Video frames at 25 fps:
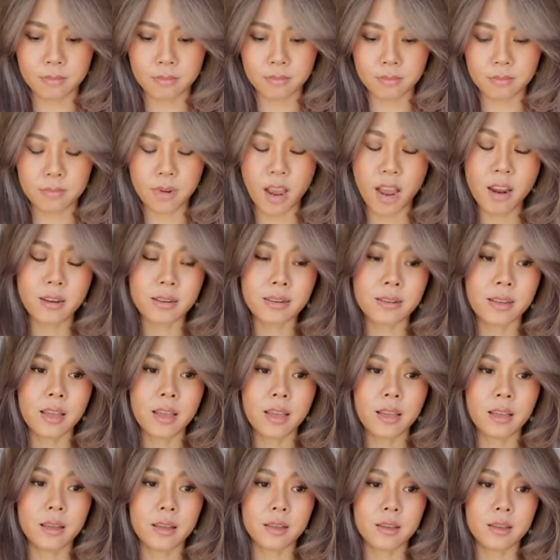not
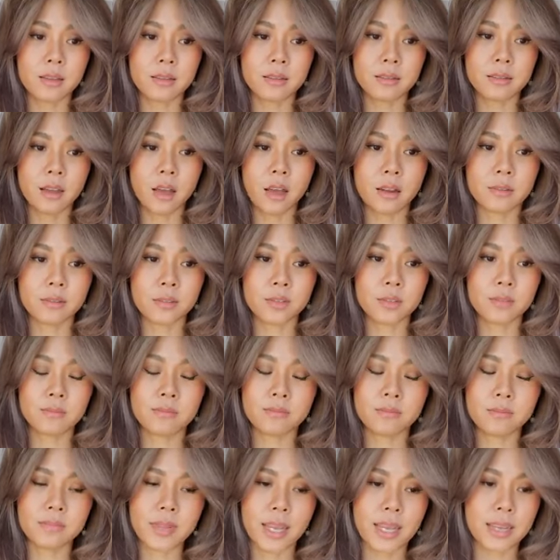
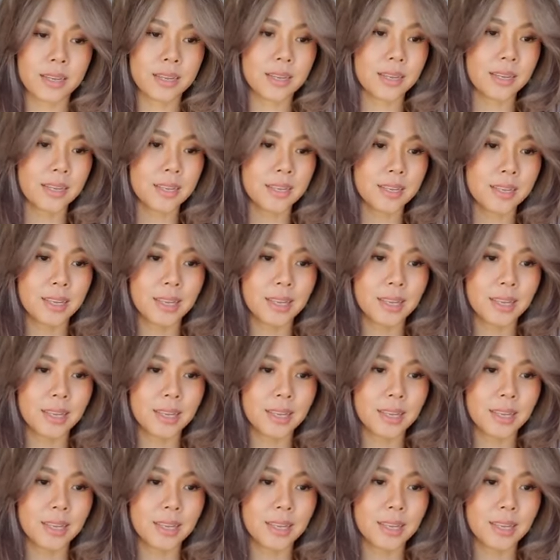like,